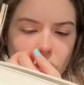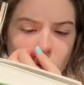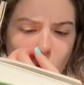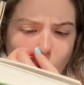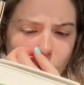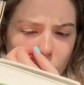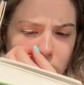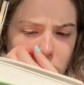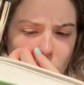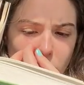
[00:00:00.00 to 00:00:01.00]
to her all the
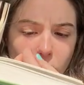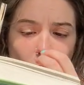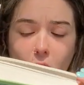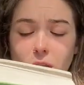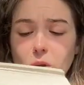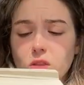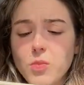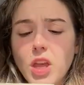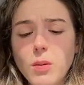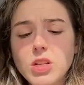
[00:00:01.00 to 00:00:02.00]
winter, before either of
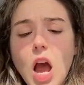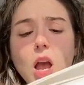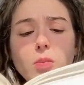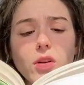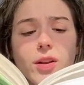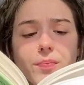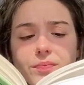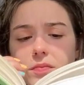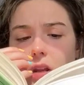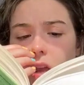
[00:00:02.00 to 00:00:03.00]
them came to Highbury?
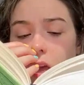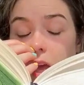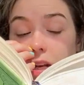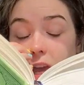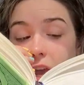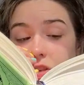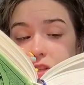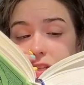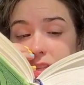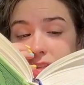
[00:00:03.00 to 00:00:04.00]

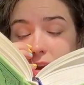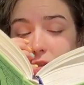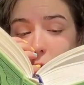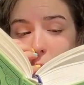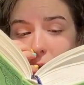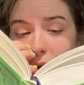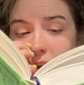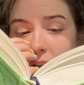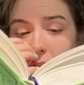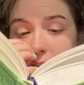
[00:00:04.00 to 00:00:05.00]
Engaged since October.
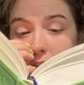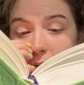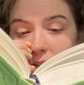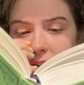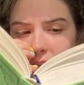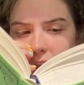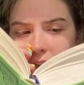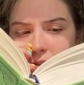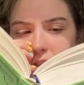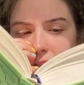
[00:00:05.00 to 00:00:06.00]
Secretly
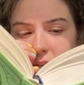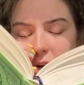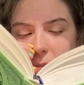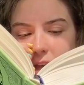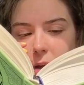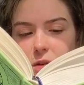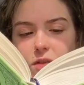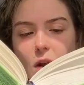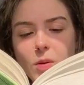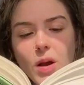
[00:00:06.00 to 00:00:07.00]
engaged. It has hurt me, Emma,
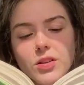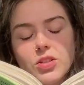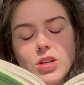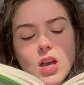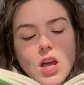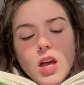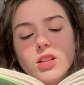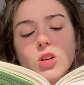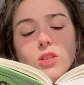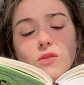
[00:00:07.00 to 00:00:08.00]
very much. It
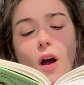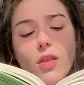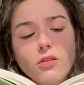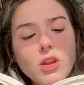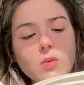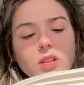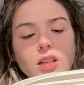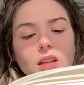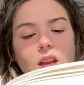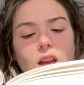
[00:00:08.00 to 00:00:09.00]
has hurt his father
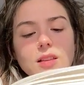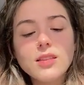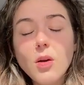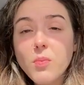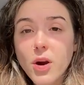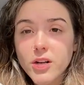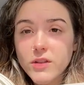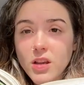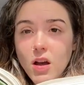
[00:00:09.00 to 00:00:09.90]
equally. Some part of his